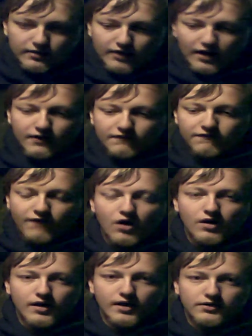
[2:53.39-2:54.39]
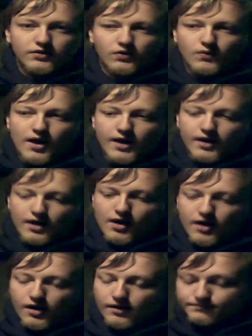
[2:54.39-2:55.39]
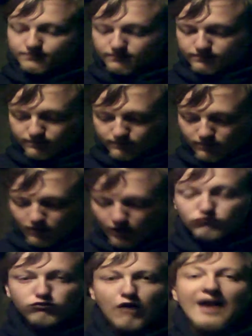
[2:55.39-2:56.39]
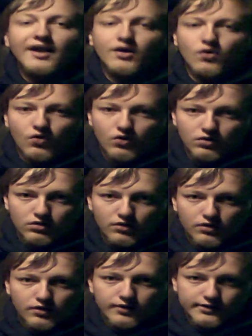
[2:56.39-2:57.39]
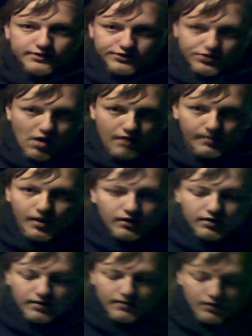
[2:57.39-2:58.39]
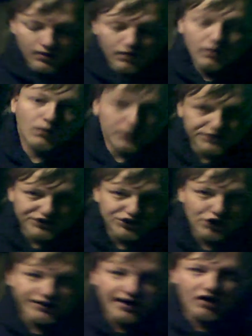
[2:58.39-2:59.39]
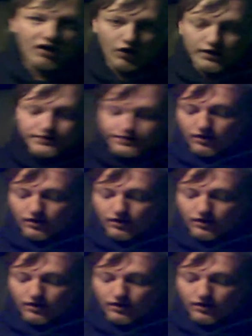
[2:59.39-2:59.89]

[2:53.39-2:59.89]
They convert into a radical Islamic, which is a terrorist.